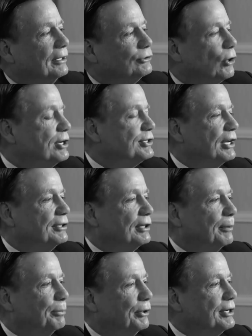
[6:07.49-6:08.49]
So I said
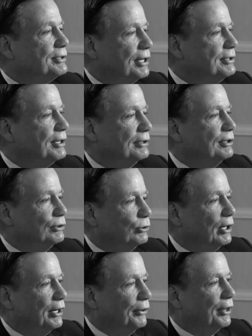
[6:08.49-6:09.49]
to the priest, I said, "Did
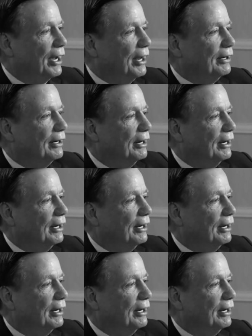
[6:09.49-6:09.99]
you hear that?"